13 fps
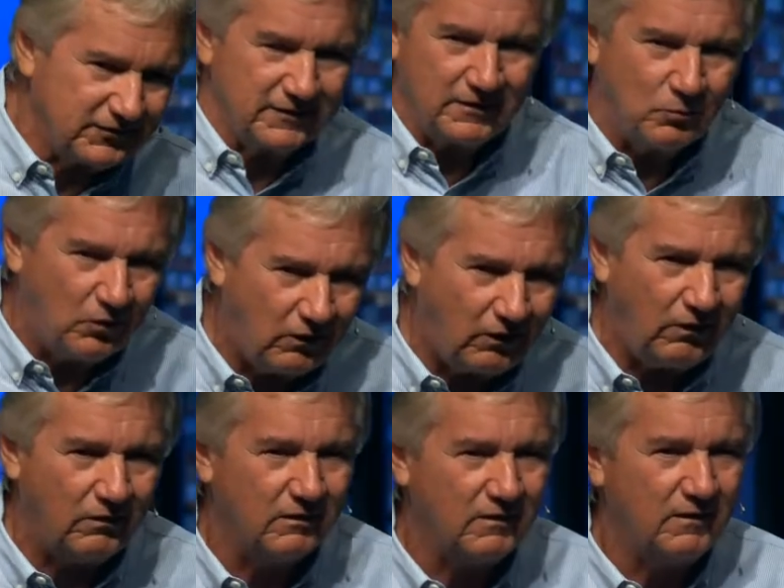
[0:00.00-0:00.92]
in our
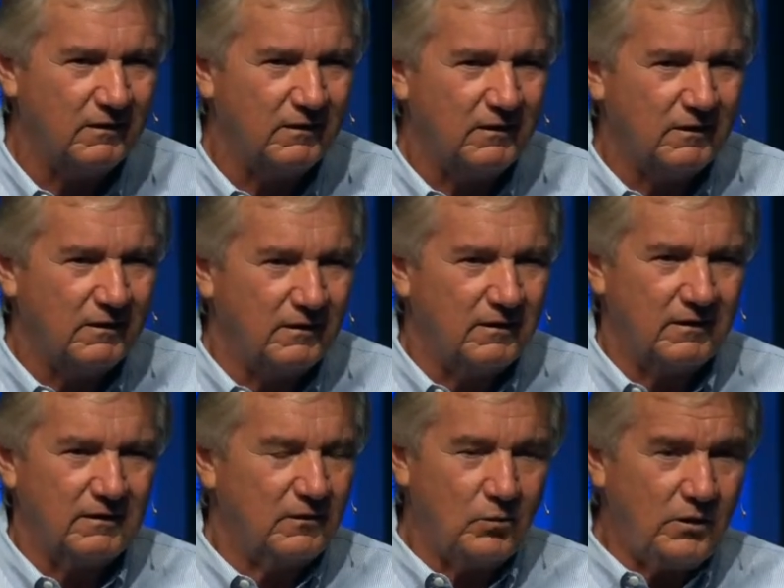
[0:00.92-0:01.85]
wall.
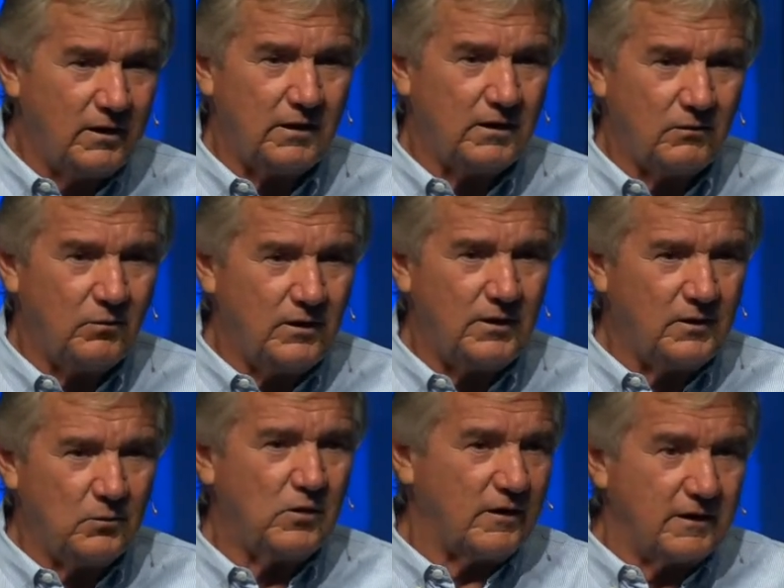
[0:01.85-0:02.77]
We didn't, we
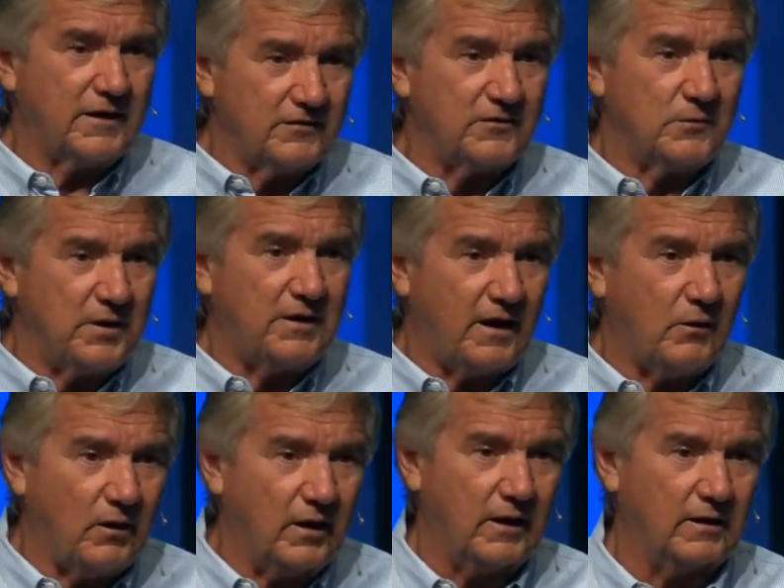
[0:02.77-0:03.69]
didn't want our kids to be that
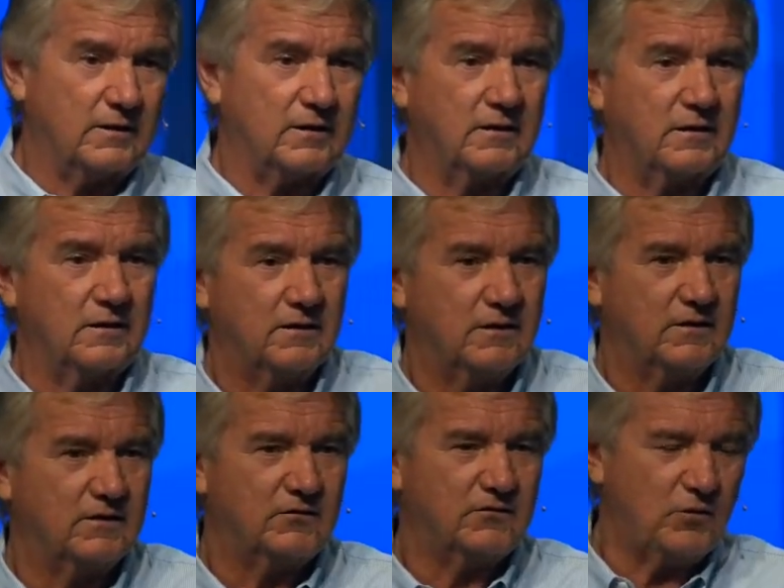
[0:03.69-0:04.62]
way.
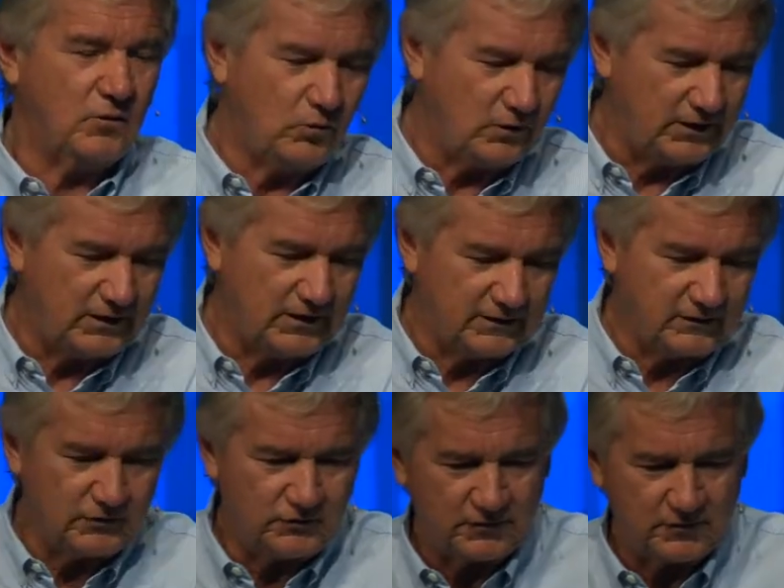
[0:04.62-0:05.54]
So we
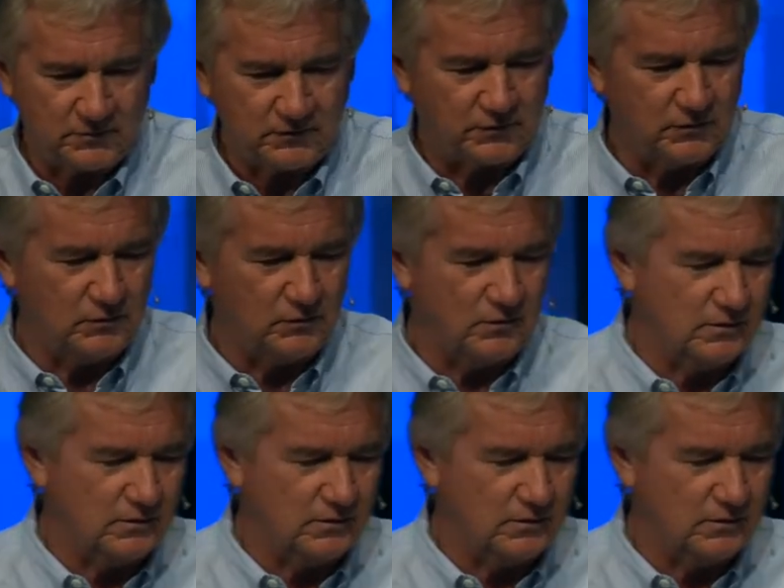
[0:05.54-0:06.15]
introduced them to